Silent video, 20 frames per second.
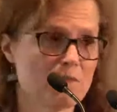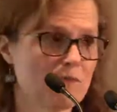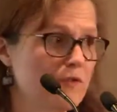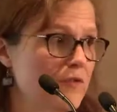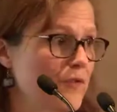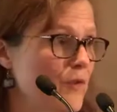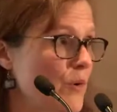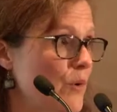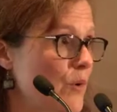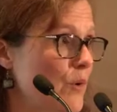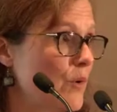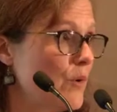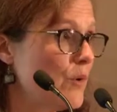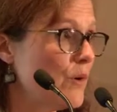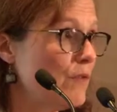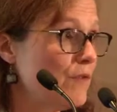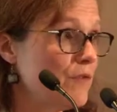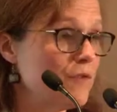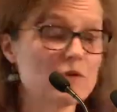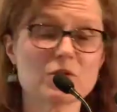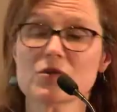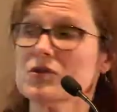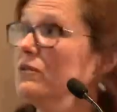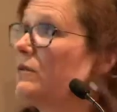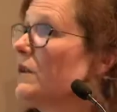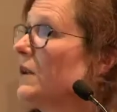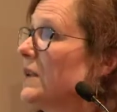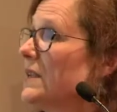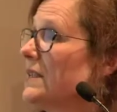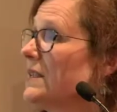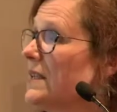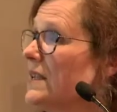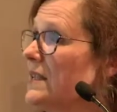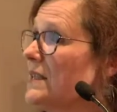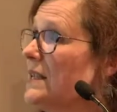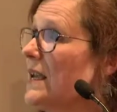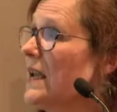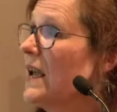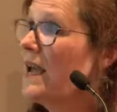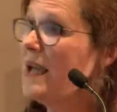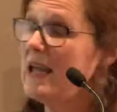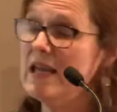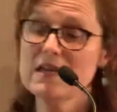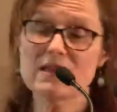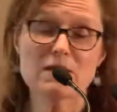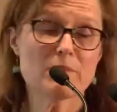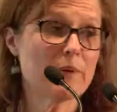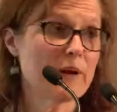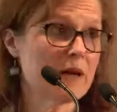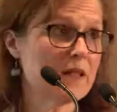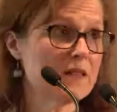for psoriasis, either by